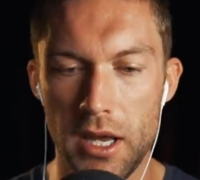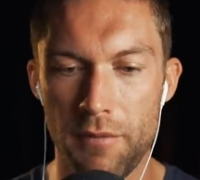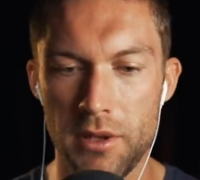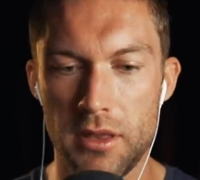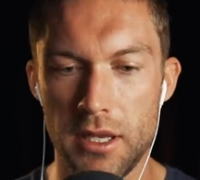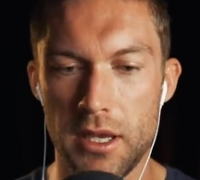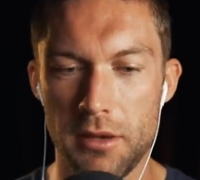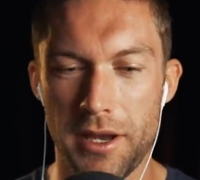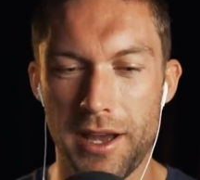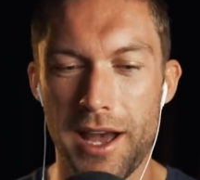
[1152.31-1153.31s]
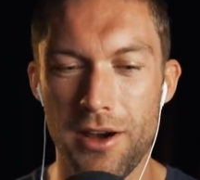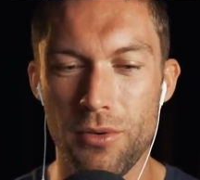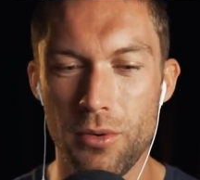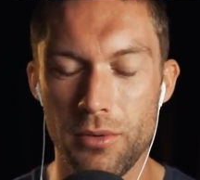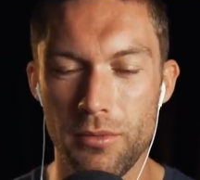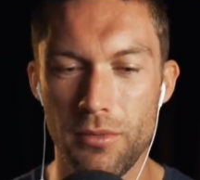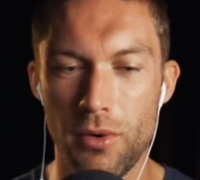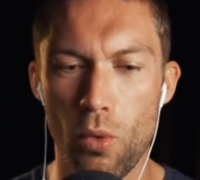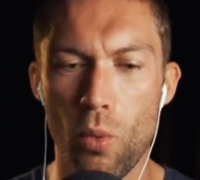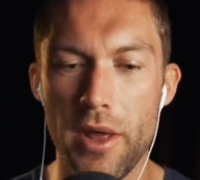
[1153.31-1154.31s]
I've been thinking about
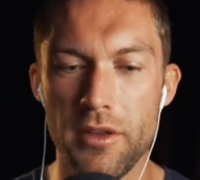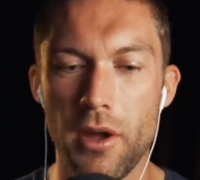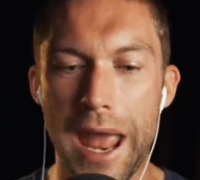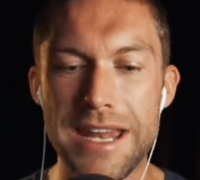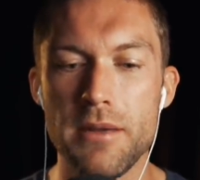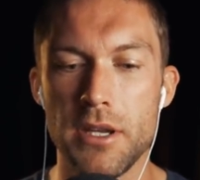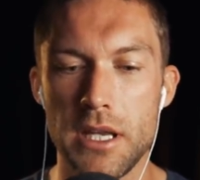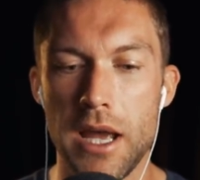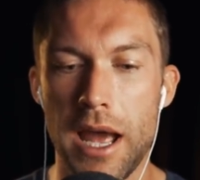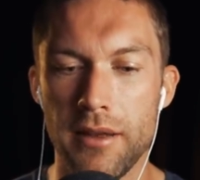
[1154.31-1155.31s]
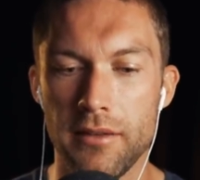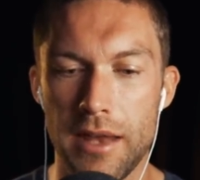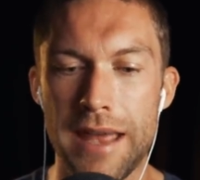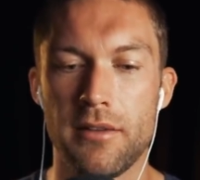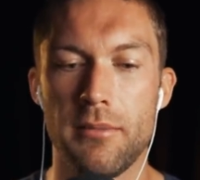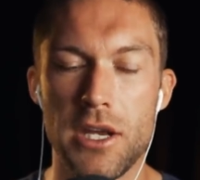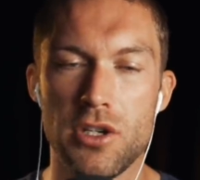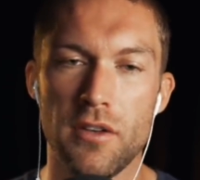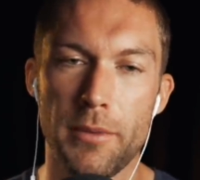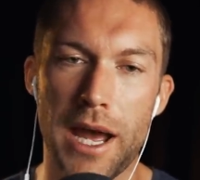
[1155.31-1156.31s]
whether anybody has
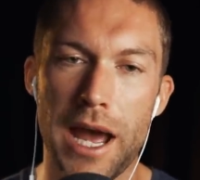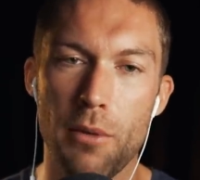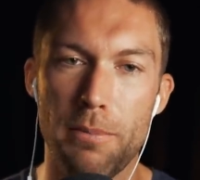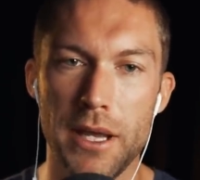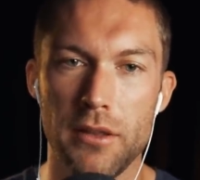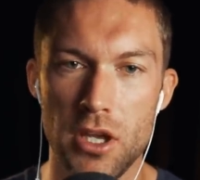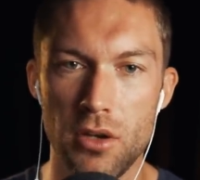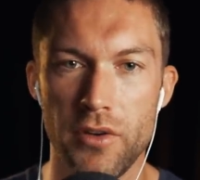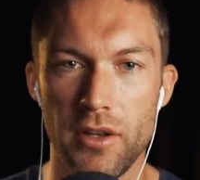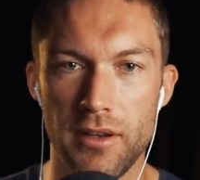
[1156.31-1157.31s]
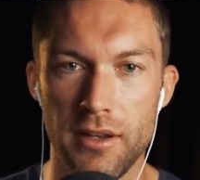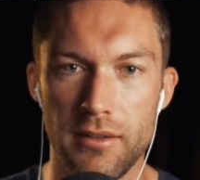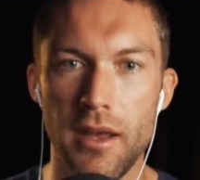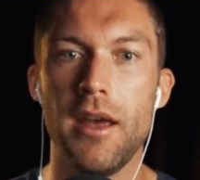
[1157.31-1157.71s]
estimations about how big the universe is